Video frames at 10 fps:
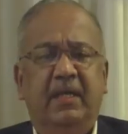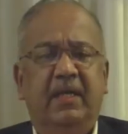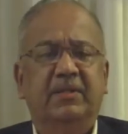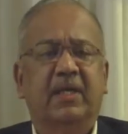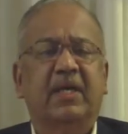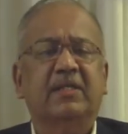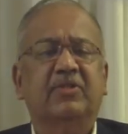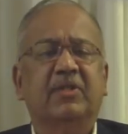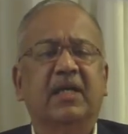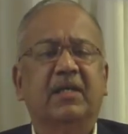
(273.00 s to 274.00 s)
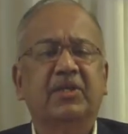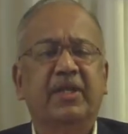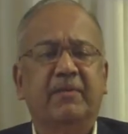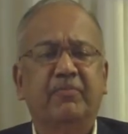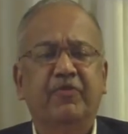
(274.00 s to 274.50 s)
The rest of the country
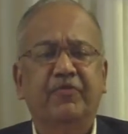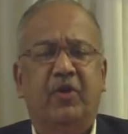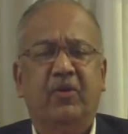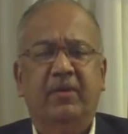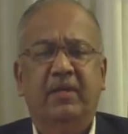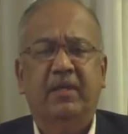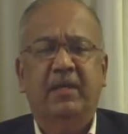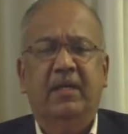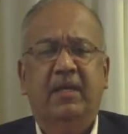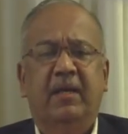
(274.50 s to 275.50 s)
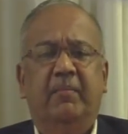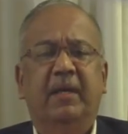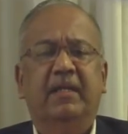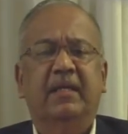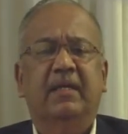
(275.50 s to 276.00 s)
had moved on,
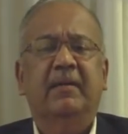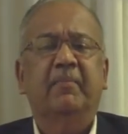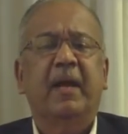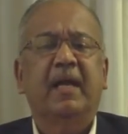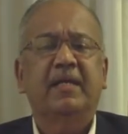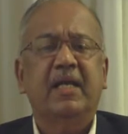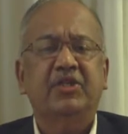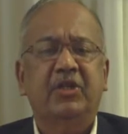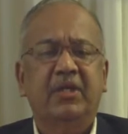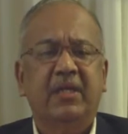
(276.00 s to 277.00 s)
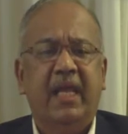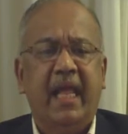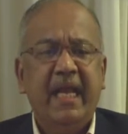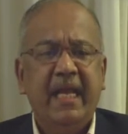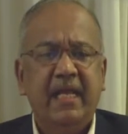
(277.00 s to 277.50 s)
but the plantation
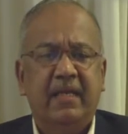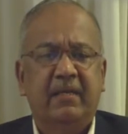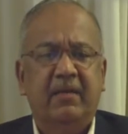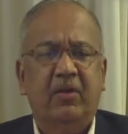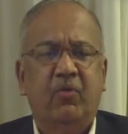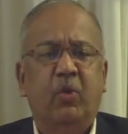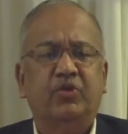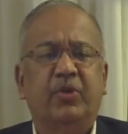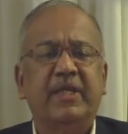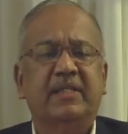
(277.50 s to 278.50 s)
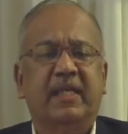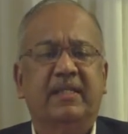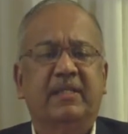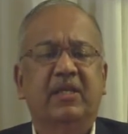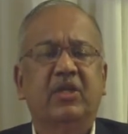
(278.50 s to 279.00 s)
Indian was
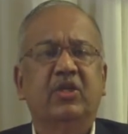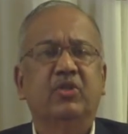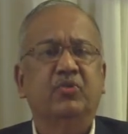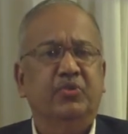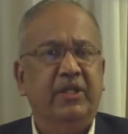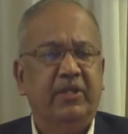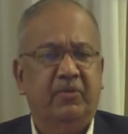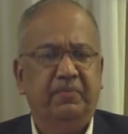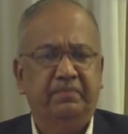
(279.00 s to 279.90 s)
reset to zero.